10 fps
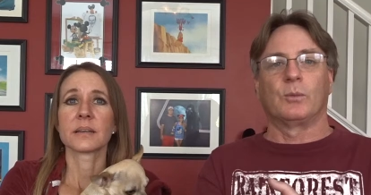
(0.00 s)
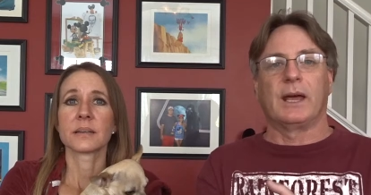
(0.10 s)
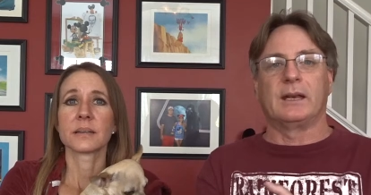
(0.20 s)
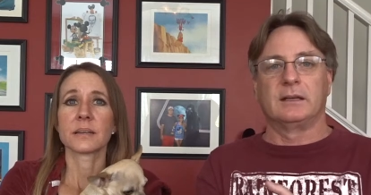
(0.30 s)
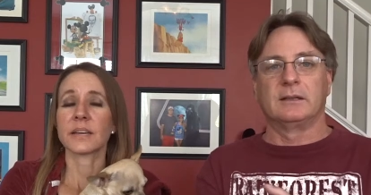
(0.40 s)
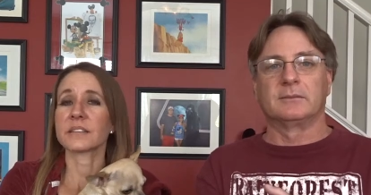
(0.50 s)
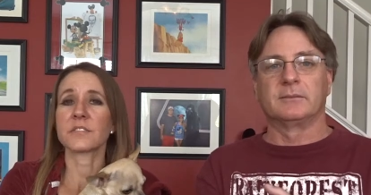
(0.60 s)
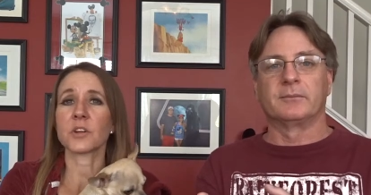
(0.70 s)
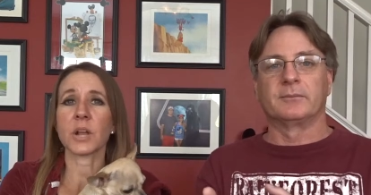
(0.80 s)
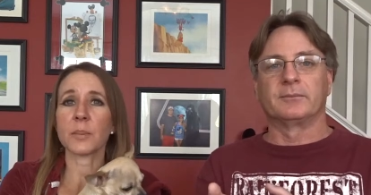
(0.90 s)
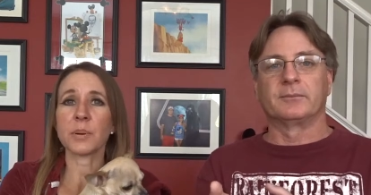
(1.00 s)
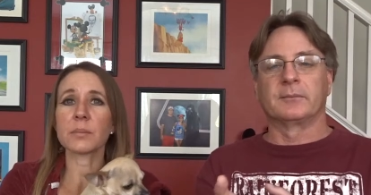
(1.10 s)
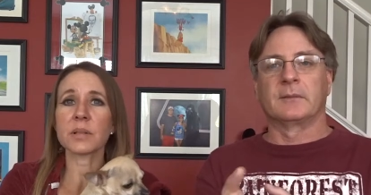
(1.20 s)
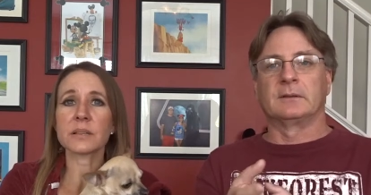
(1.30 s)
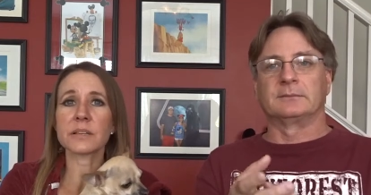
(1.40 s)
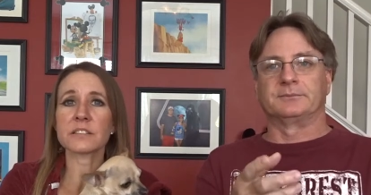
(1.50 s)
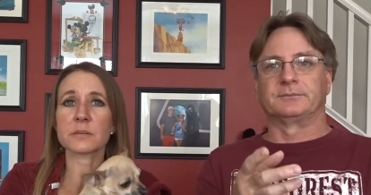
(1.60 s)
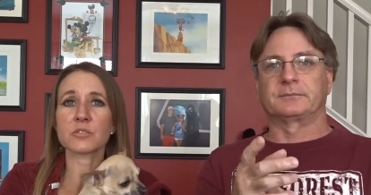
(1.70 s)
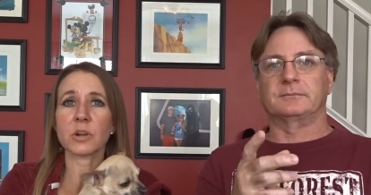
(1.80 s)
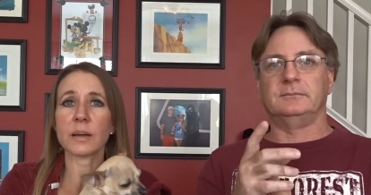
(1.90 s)
Speaker 1: win.
Speaker 2: Because if you're not publicly
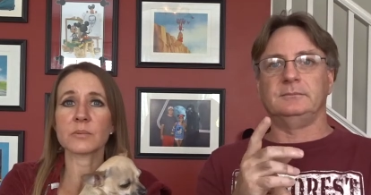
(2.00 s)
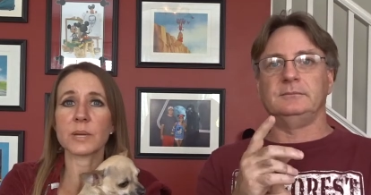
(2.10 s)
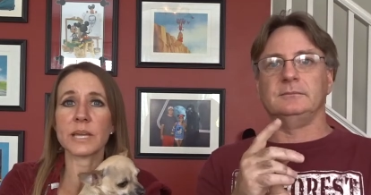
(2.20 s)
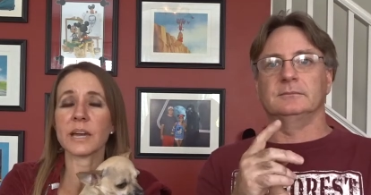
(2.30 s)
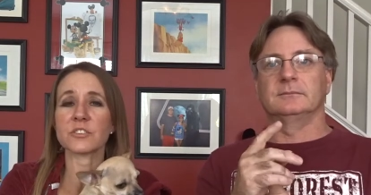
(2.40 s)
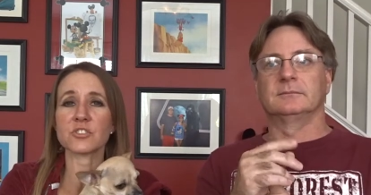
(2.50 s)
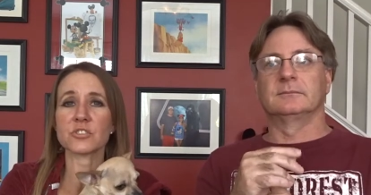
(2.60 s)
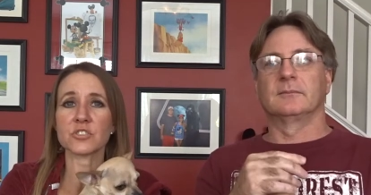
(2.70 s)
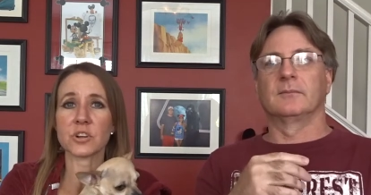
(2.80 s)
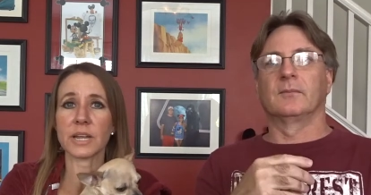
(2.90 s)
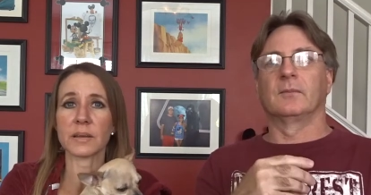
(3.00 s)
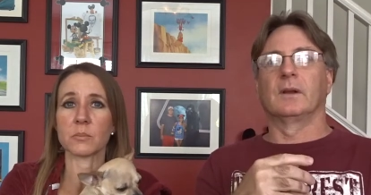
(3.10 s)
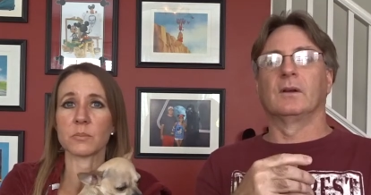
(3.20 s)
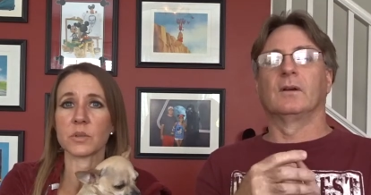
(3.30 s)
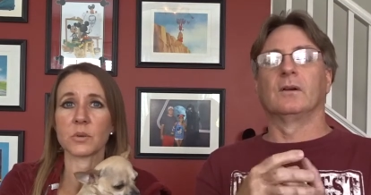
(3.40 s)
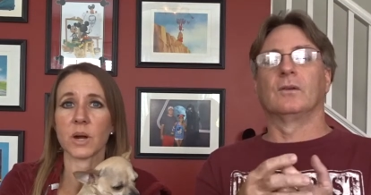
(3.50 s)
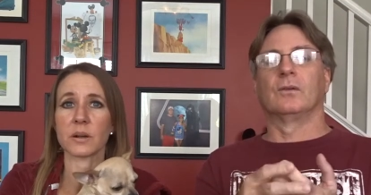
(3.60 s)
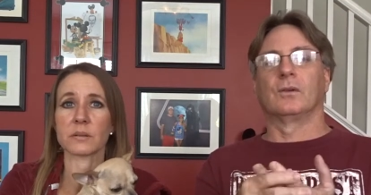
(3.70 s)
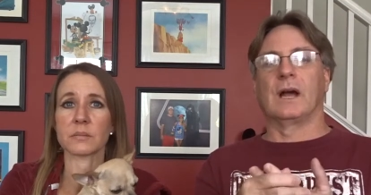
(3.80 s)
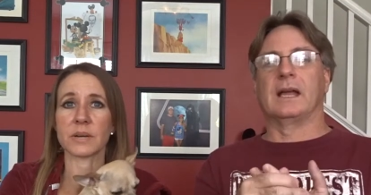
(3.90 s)
subscribed, we can't choose your name. You aren't.
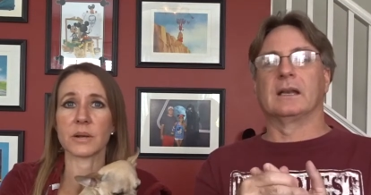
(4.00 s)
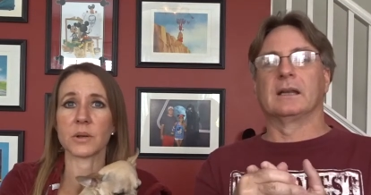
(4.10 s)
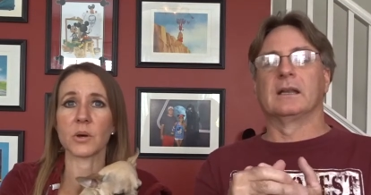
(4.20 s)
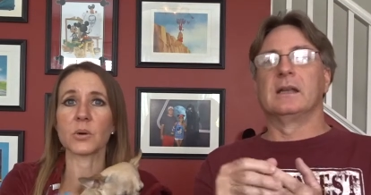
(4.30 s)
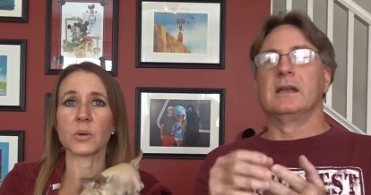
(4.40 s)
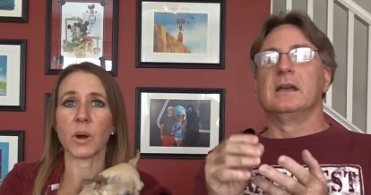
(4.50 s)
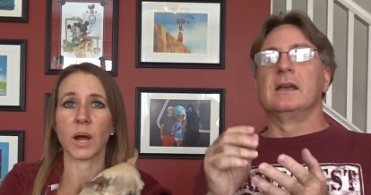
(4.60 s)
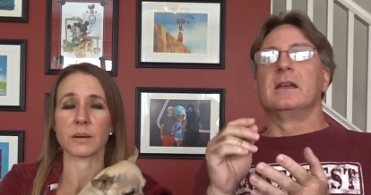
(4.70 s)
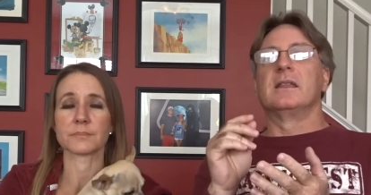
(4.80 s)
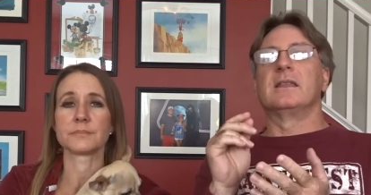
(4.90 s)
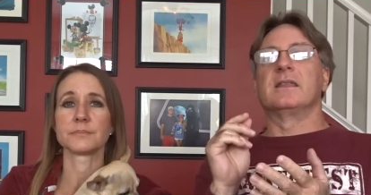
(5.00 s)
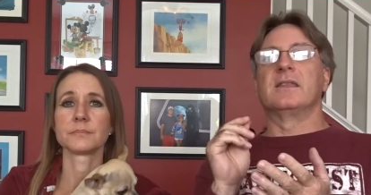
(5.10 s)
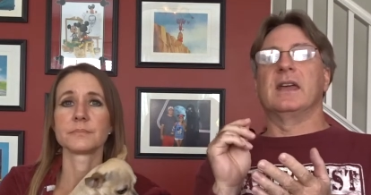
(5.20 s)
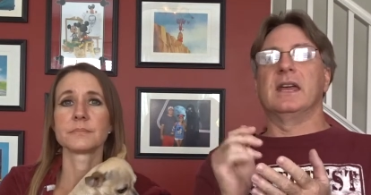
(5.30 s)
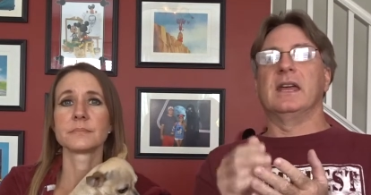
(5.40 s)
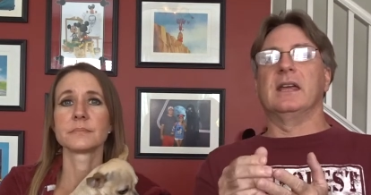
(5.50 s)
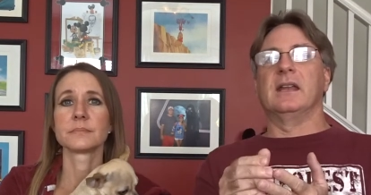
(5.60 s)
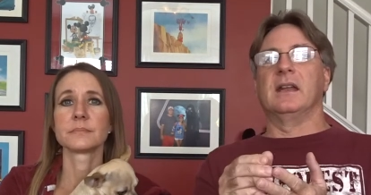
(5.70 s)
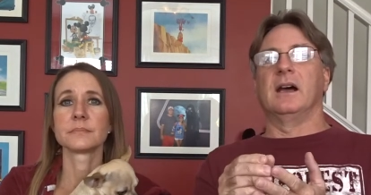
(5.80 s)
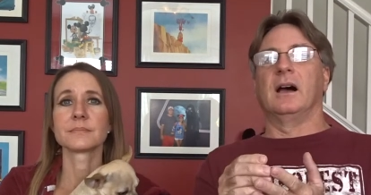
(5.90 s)
Right. We don't know who you are.
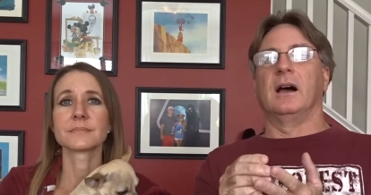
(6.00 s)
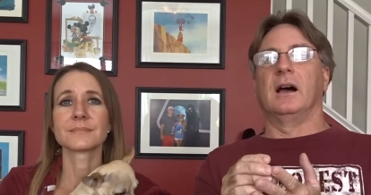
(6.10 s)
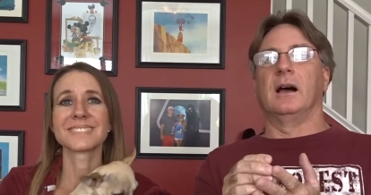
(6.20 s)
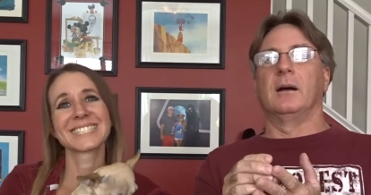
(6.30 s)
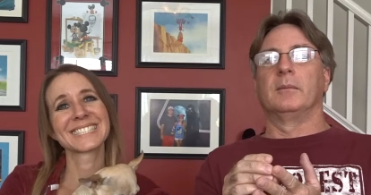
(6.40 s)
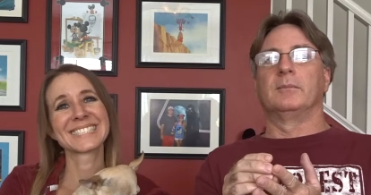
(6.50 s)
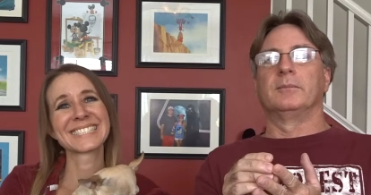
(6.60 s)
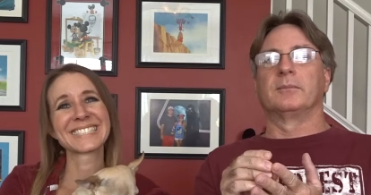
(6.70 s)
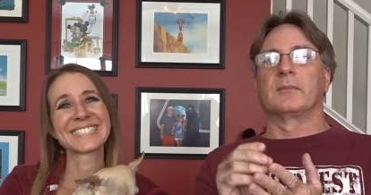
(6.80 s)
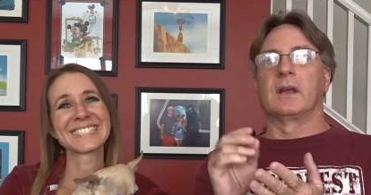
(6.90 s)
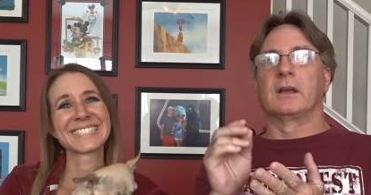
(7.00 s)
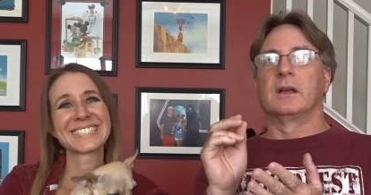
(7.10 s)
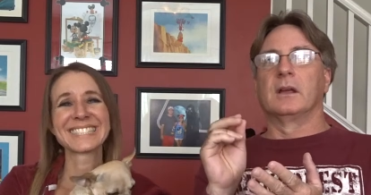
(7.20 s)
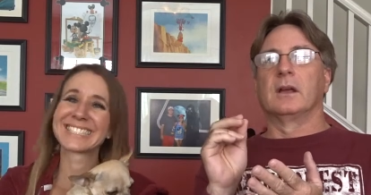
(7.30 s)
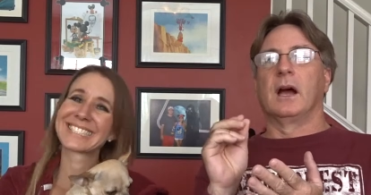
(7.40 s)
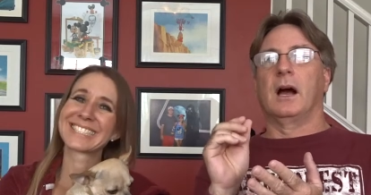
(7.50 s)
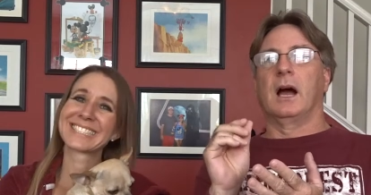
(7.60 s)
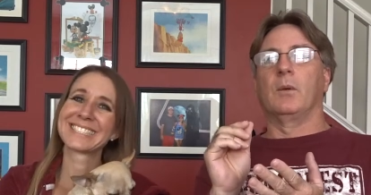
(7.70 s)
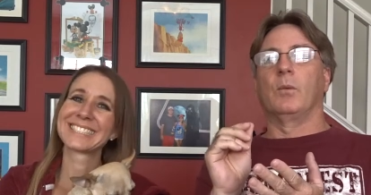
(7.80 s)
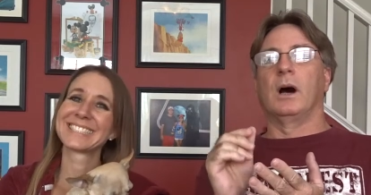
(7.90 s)
Speaker 1: Then um,
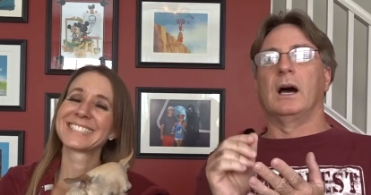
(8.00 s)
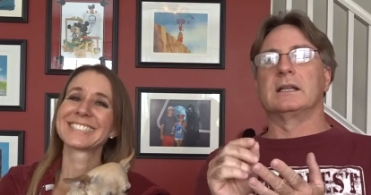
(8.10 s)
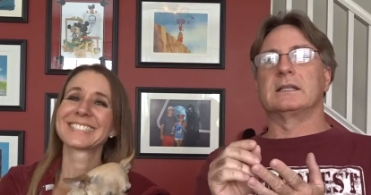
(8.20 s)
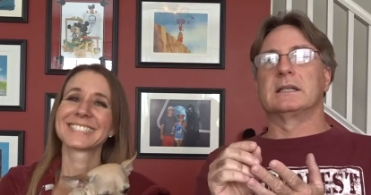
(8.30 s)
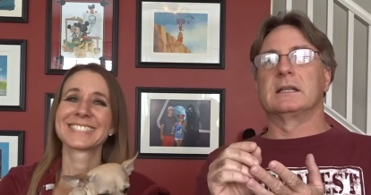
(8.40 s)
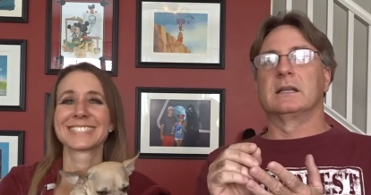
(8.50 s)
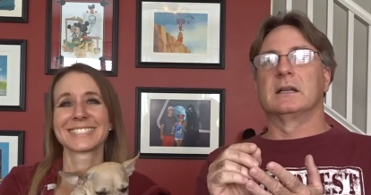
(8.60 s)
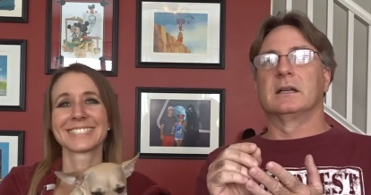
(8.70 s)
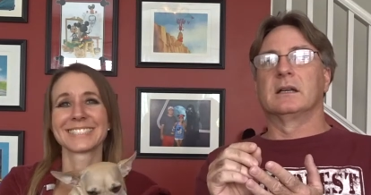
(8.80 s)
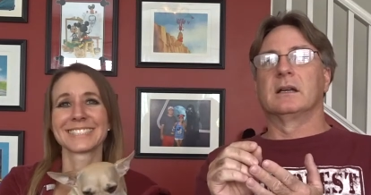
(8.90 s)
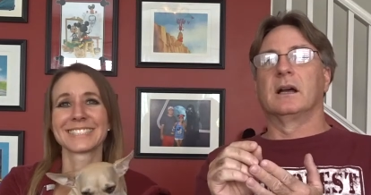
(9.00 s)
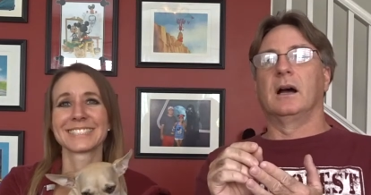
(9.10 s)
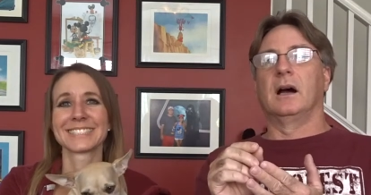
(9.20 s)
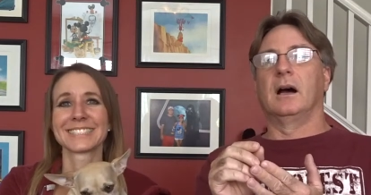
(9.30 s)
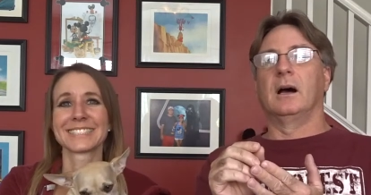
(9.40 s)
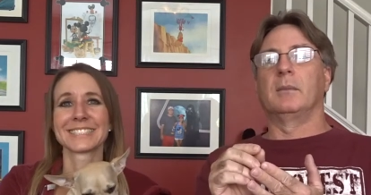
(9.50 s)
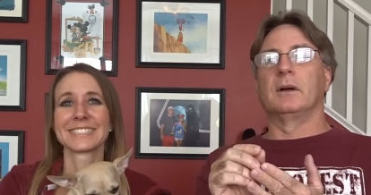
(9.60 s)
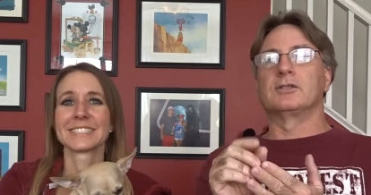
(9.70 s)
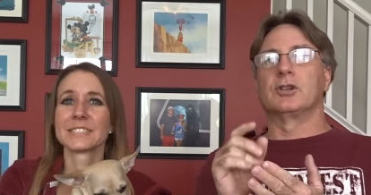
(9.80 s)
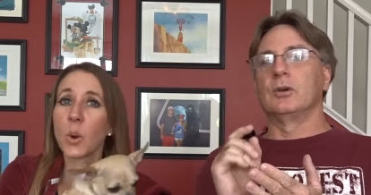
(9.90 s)
I want um,
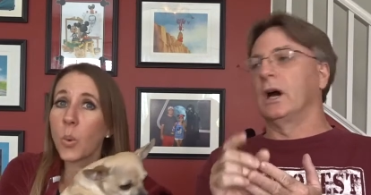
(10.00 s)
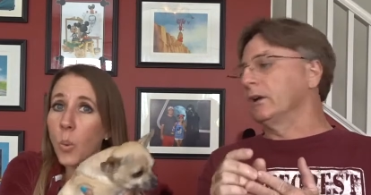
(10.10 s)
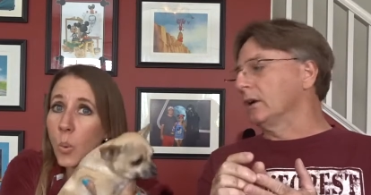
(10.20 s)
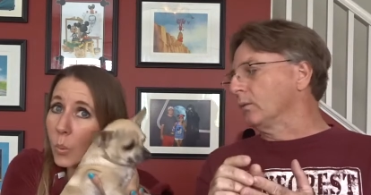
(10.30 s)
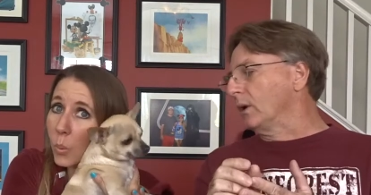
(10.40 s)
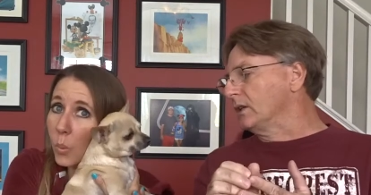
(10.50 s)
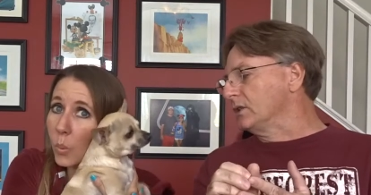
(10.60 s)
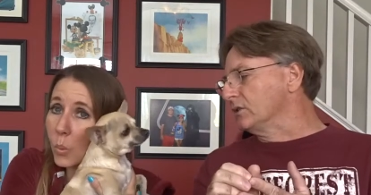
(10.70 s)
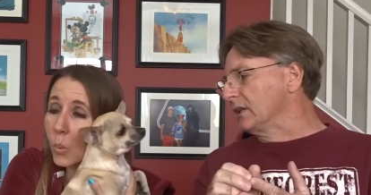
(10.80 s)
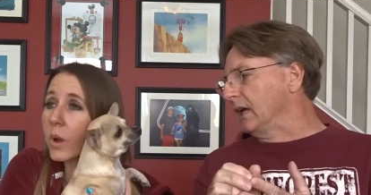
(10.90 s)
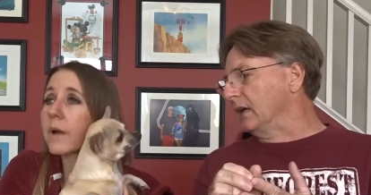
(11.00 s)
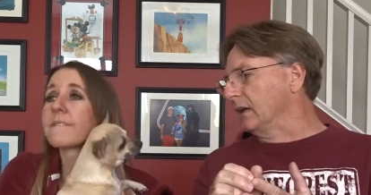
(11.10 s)
200 and what did you say?